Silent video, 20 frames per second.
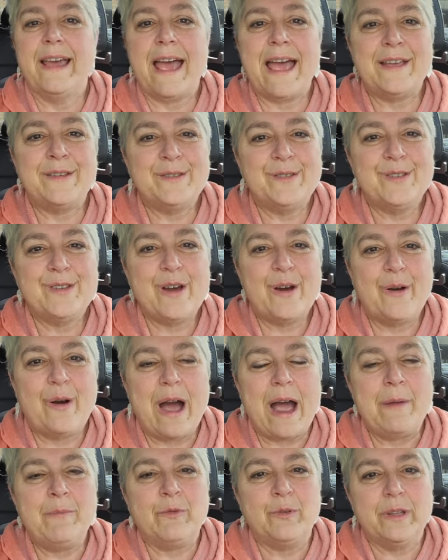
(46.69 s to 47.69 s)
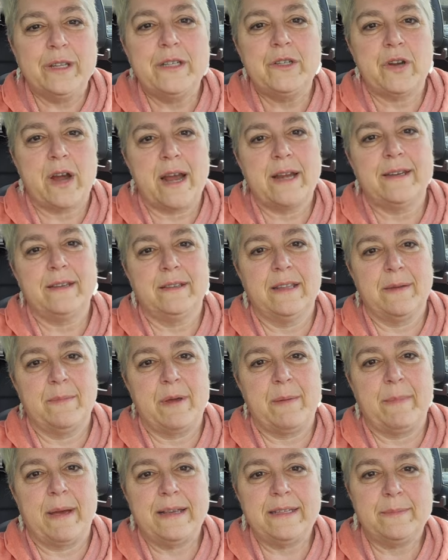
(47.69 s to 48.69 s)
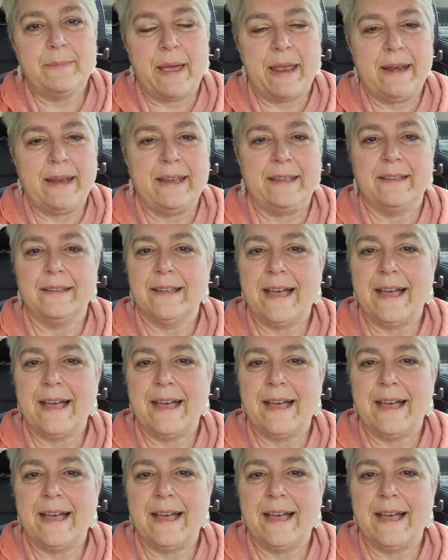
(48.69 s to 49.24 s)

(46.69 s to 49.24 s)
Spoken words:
And so I'm really trying to limit my spending.